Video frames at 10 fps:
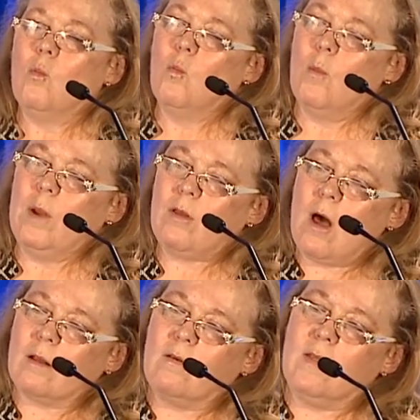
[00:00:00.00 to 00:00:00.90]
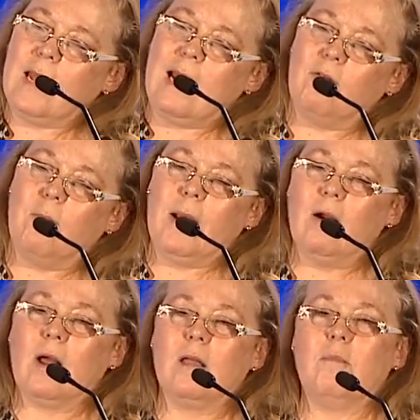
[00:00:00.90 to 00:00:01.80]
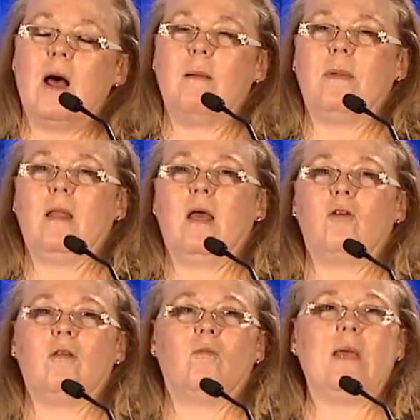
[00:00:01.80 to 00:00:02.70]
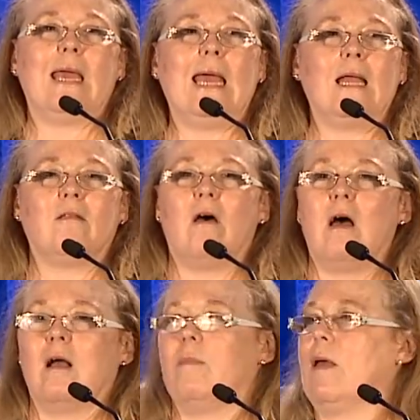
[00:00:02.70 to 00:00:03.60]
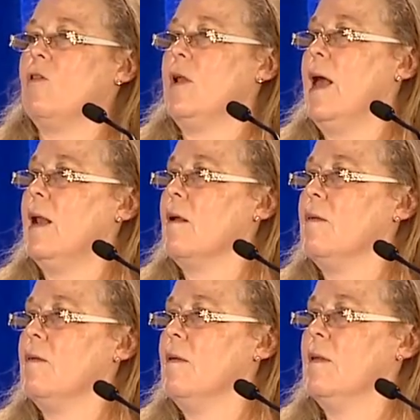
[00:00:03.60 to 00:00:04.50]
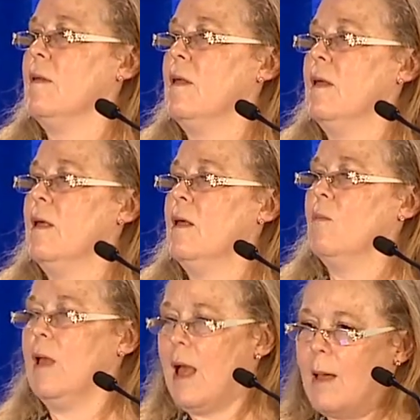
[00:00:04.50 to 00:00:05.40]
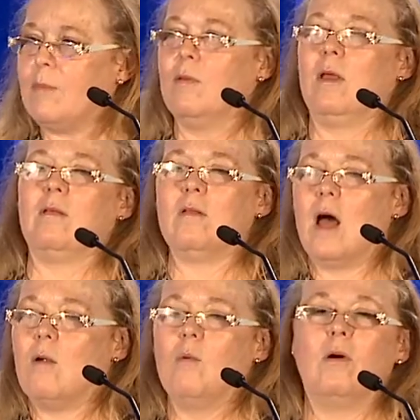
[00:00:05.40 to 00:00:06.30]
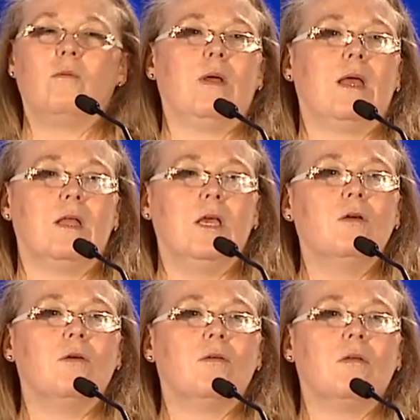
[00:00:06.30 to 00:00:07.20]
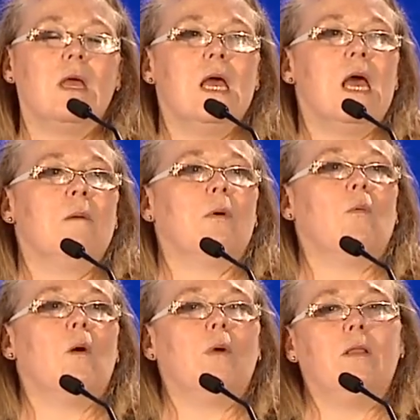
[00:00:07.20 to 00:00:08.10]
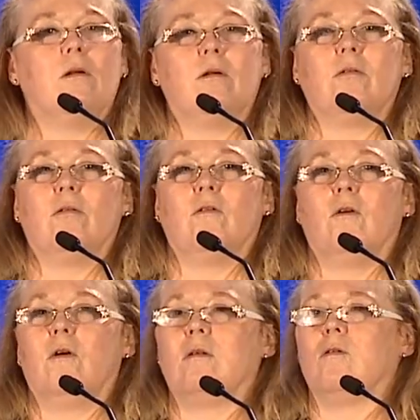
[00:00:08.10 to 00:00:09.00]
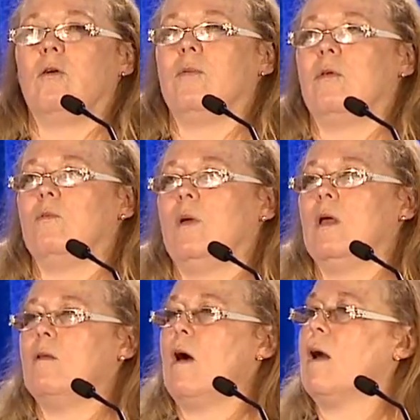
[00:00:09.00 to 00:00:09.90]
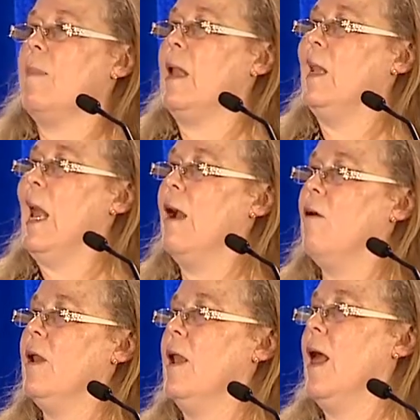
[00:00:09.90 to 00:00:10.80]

when we talk to the Native American populations, we can't talk about genetics. It's not a word we can use. But what we learned through the focus groups is we could talk about inherited